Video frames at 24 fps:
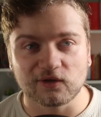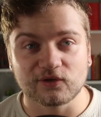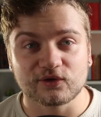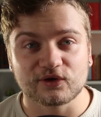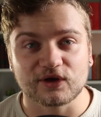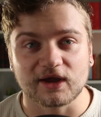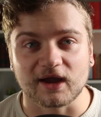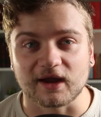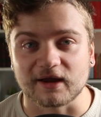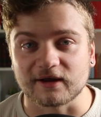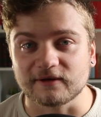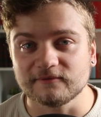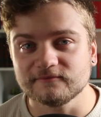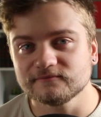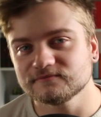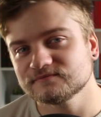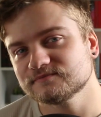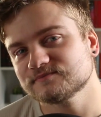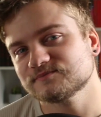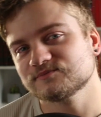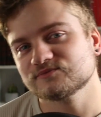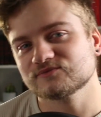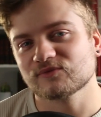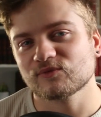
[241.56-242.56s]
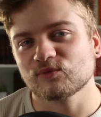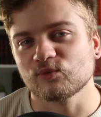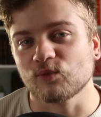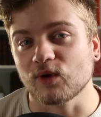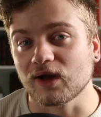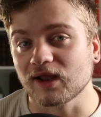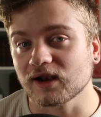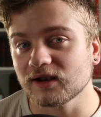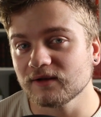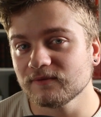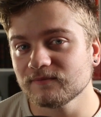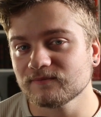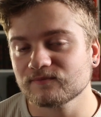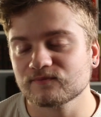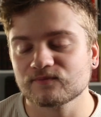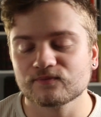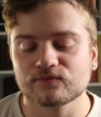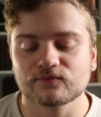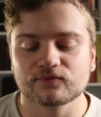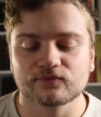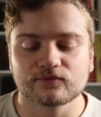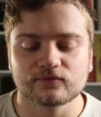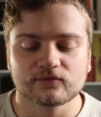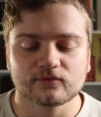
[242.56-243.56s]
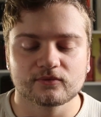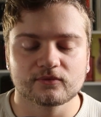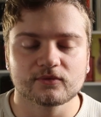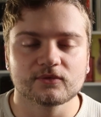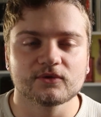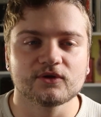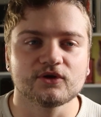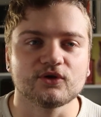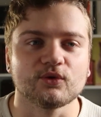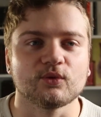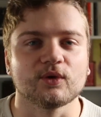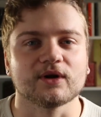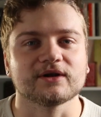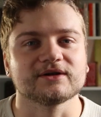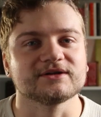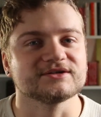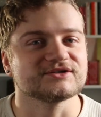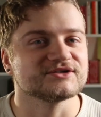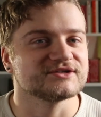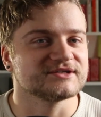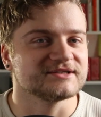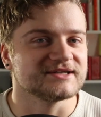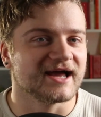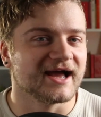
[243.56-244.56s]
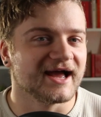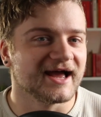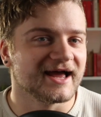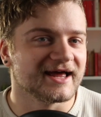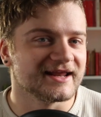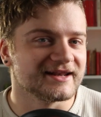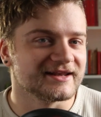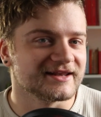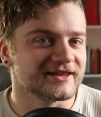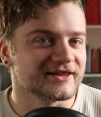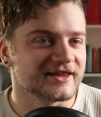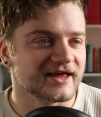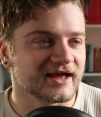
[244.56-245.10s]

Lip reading: Okay, well, you understand